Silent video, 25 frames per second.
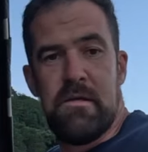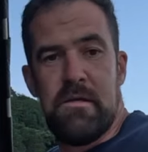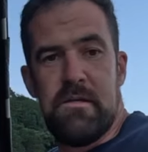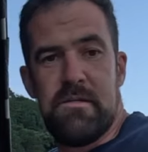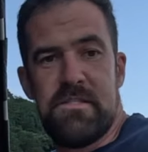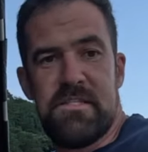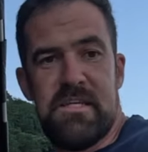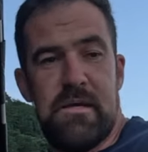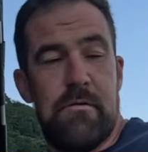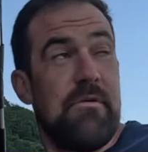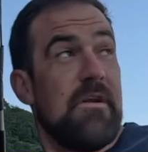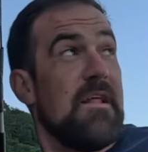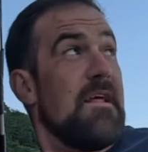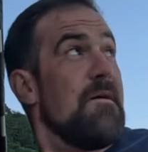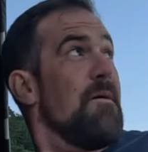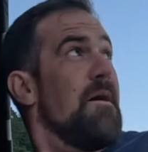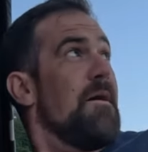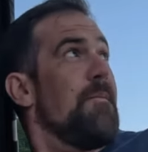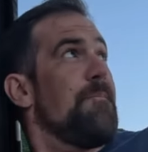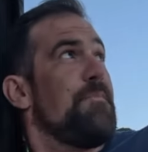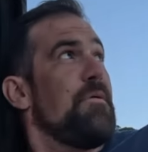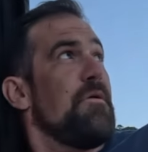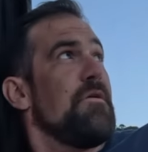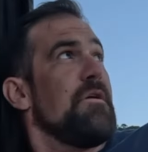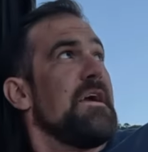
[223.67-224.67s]
Set one of them up,
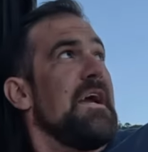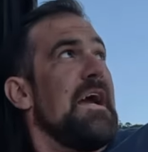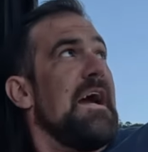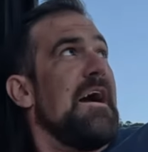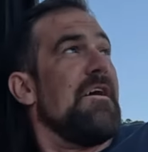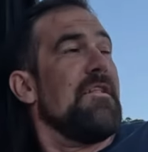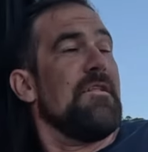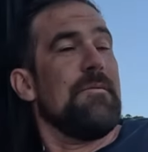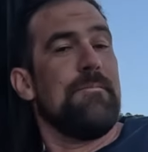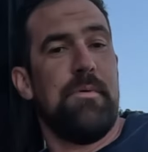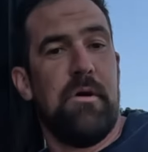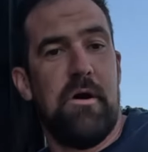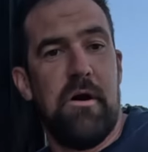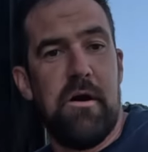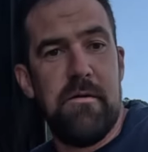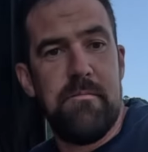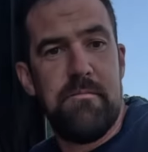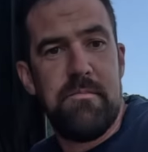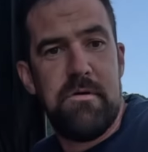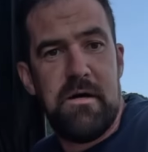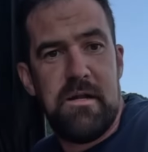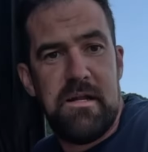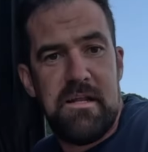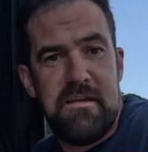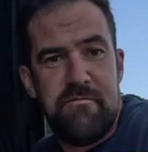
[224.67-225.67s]
plonk out on the bottom.
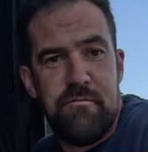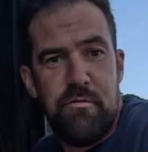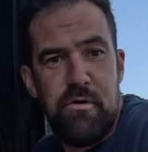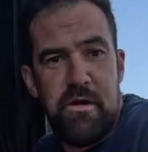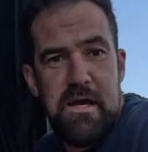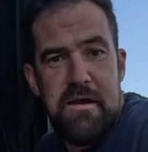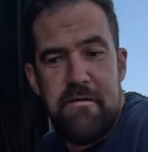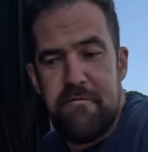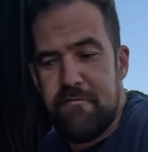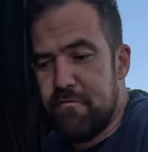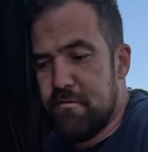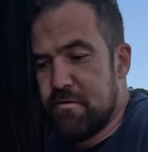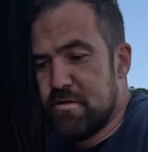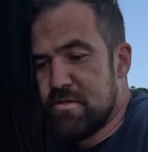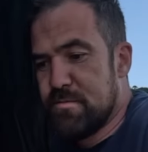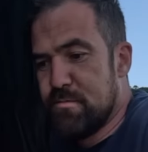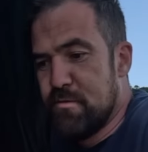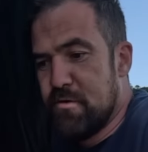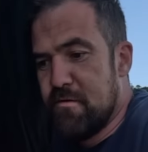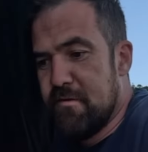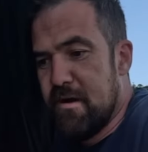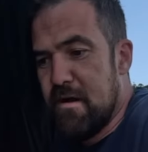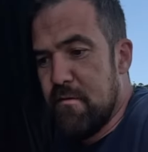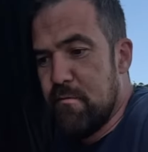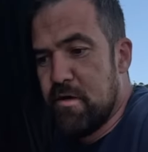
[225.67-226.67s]
I'll leave one out for a
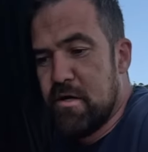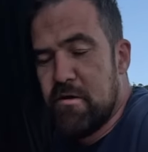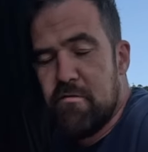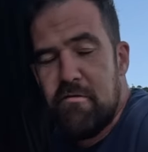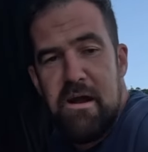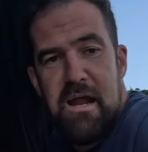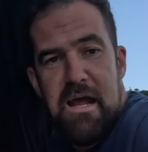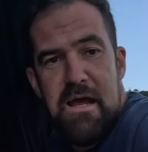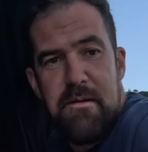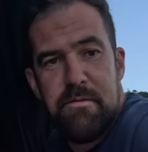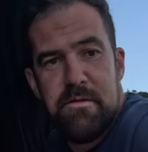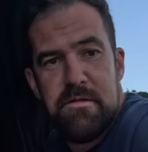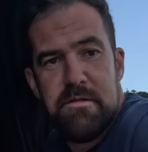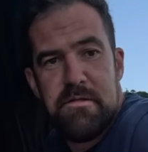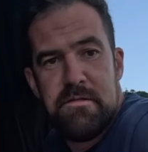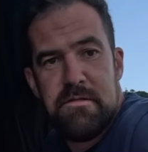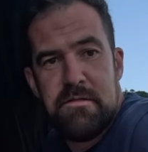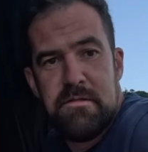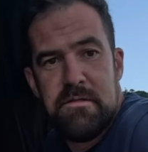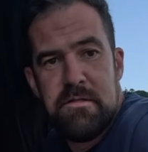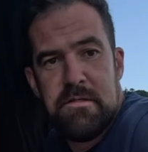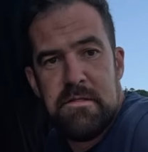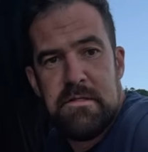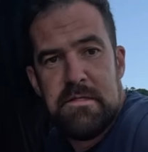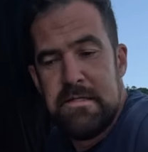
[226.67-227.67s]
smooth hound with crab and
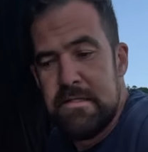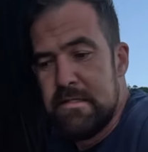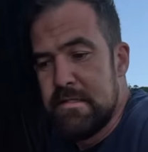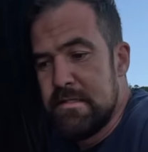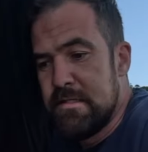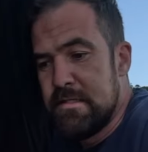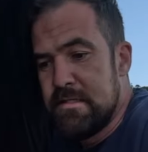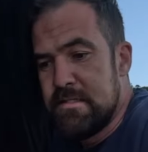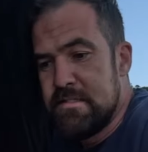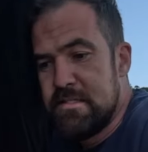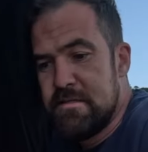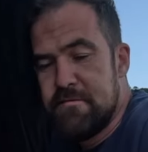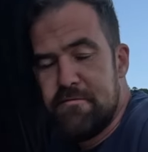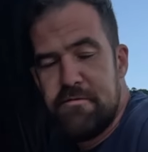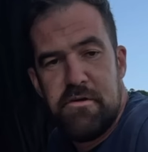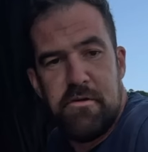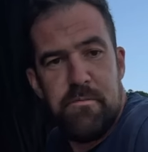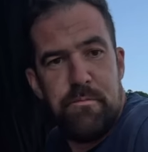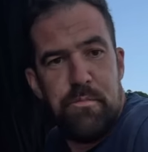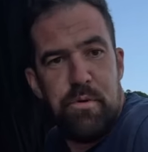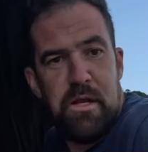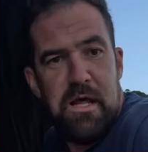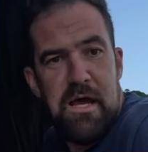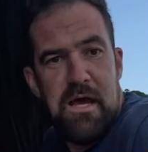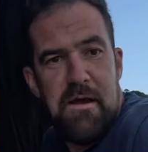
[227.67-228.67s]
see if I
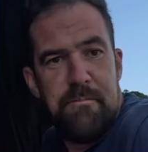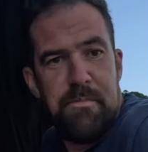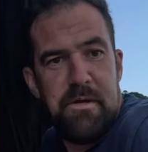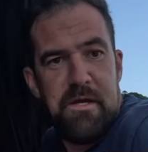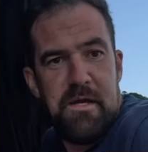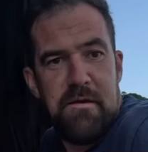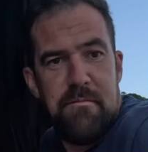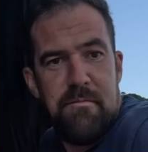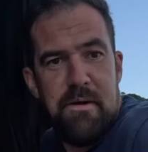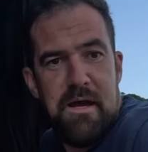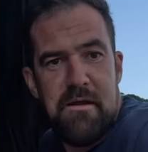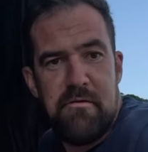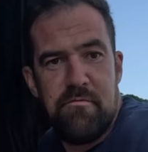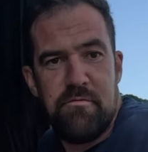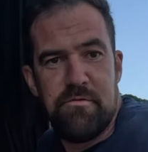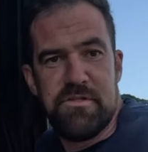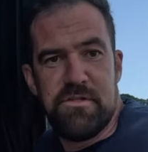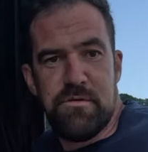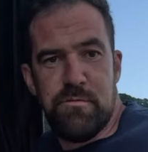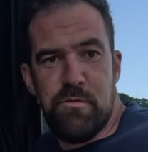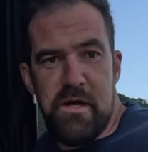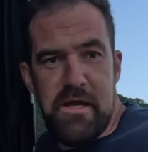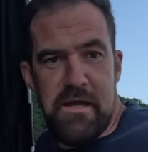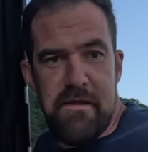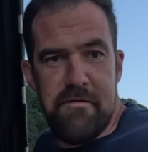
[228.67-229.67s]
can pull out a bigger mackerel
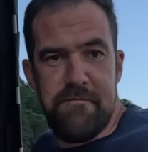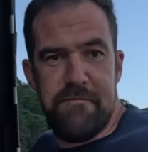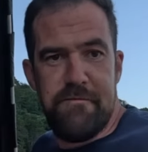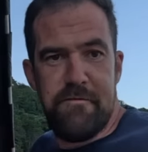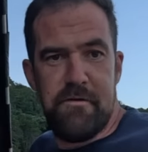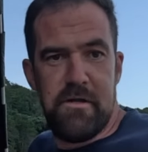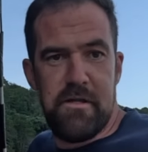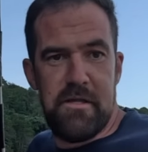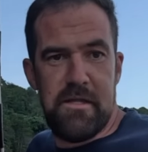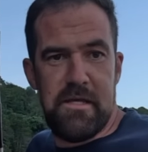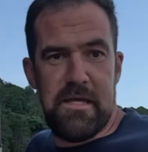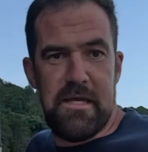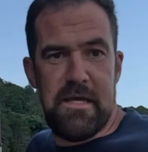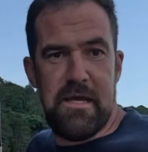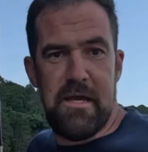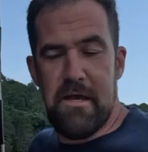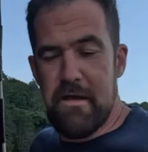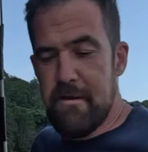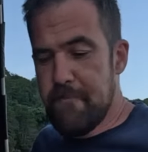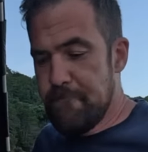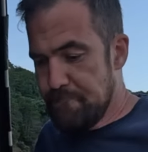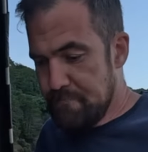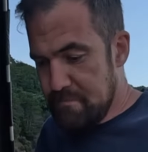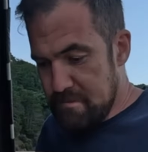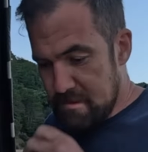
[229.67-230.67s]
to weigh in for
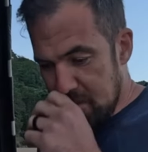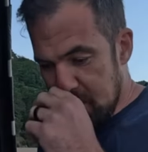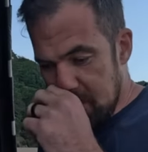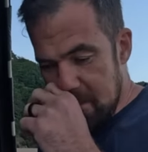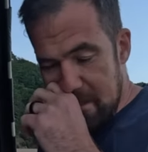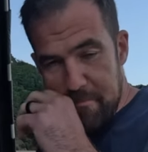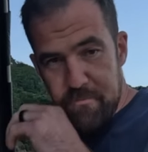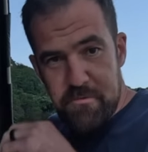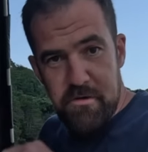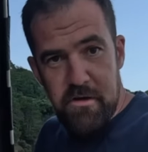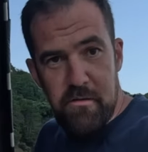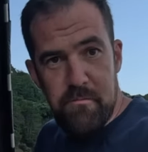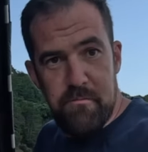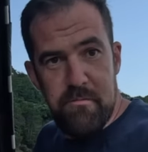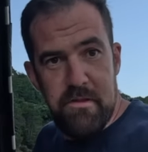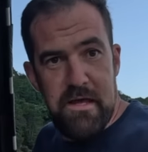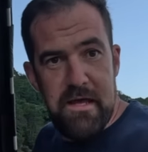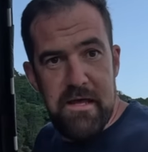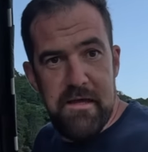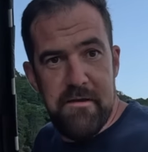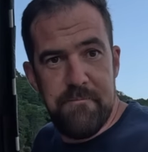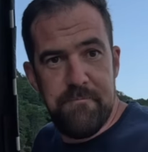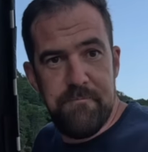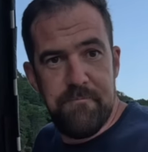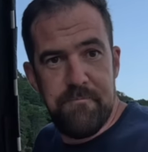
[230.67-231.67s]
the club comp
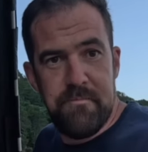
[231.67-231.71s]
there.